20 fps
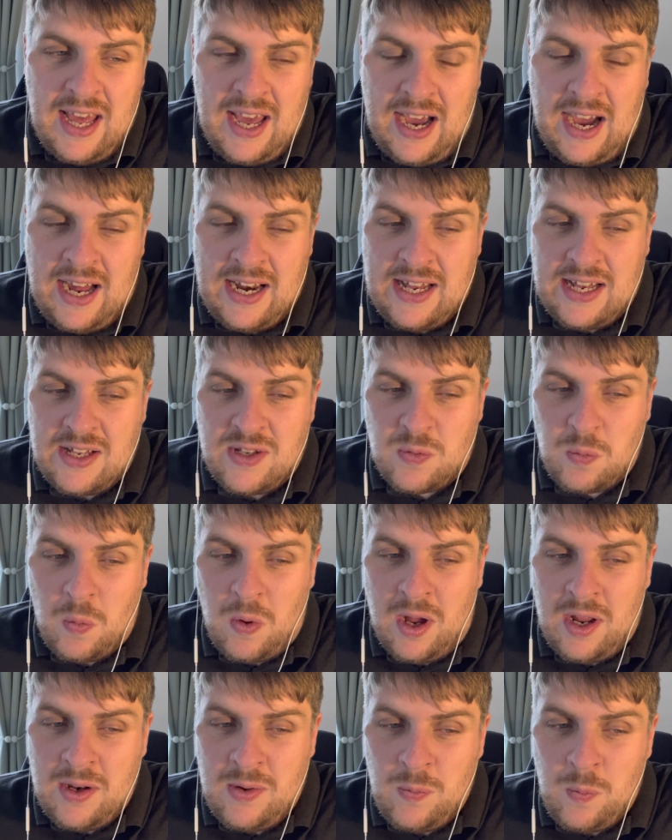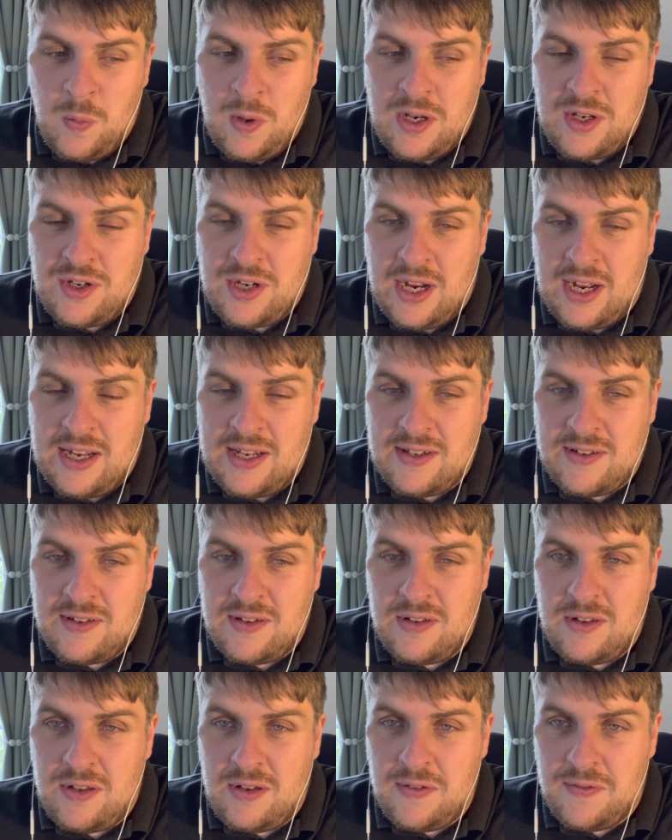and it's one which has
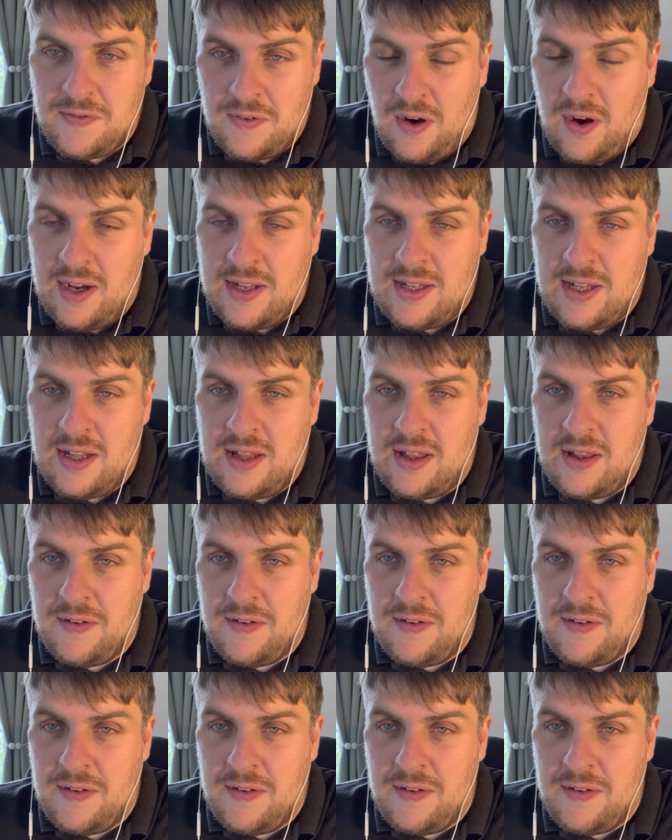divided